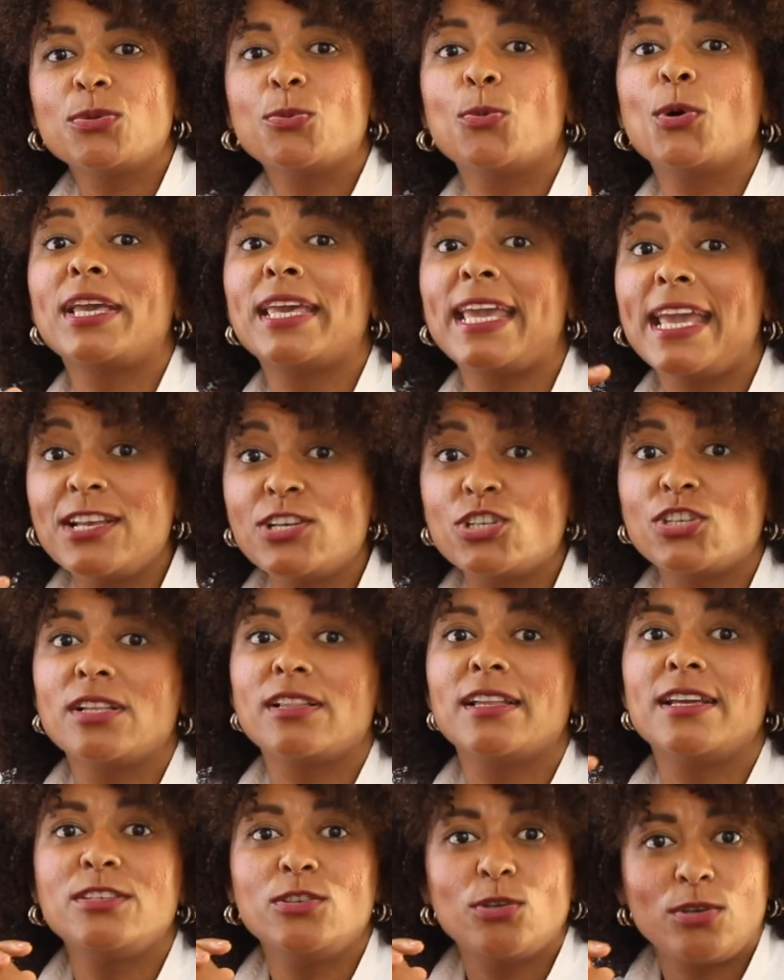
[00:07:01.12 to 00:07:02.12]

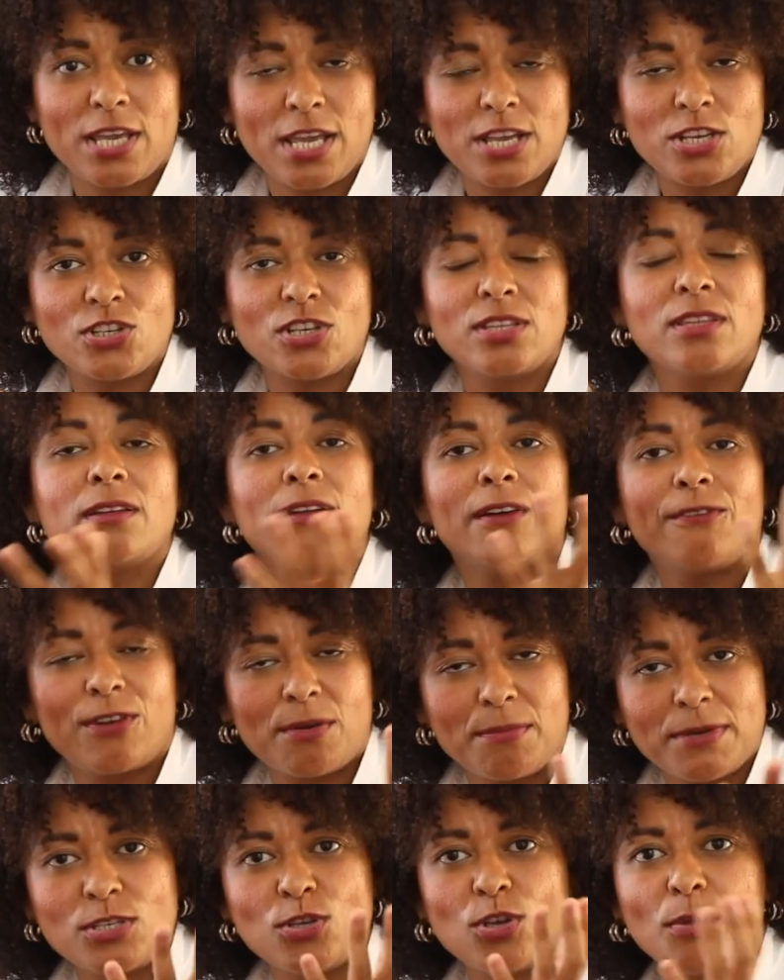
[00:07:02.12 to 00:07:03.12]
vocational education,
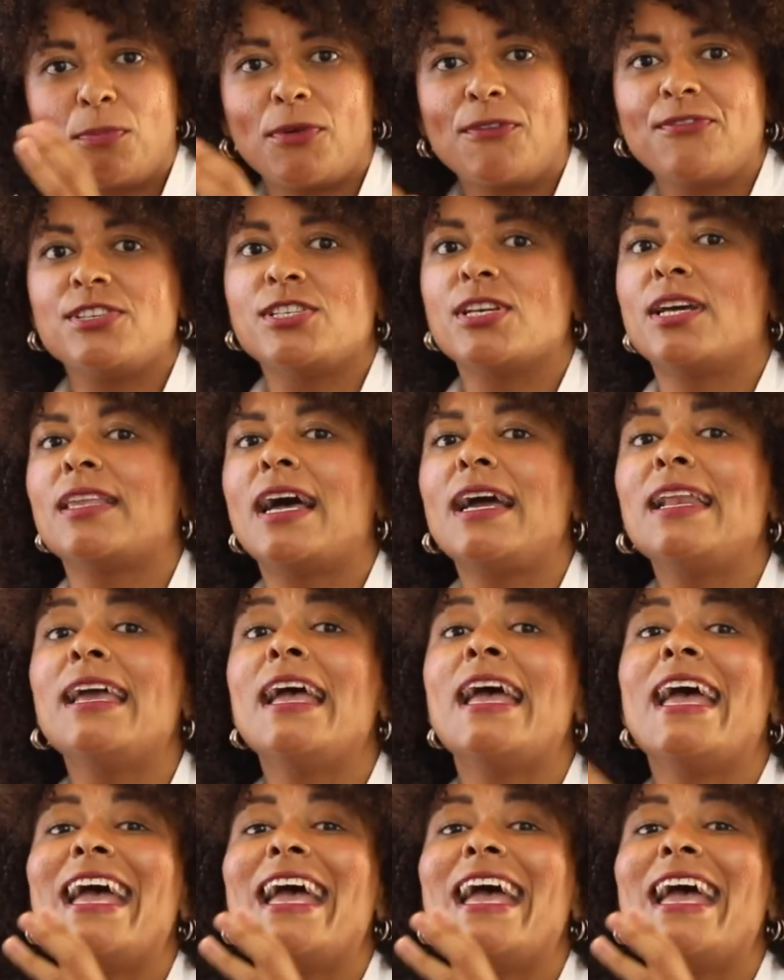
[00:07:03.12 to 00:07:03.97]
Formación Profesional,